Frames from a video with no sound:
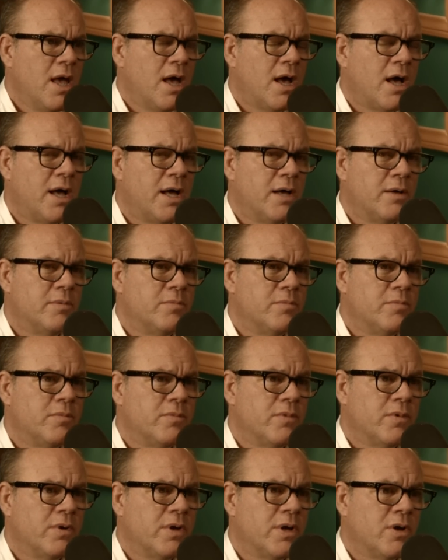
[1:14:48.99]

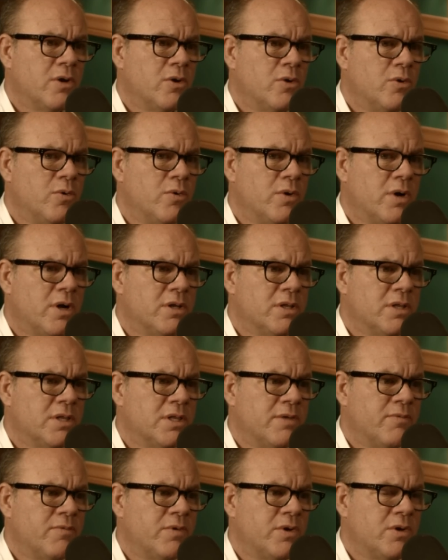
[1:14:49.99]
who
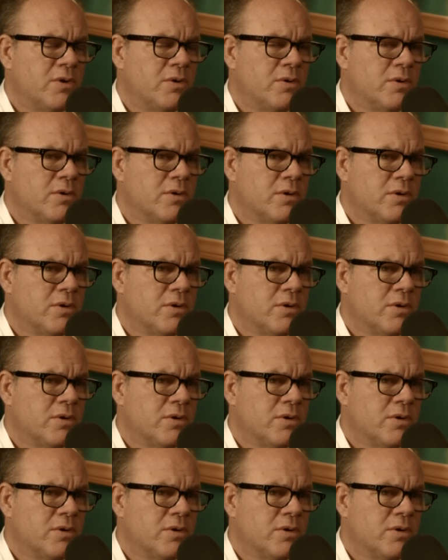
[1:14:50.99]
live in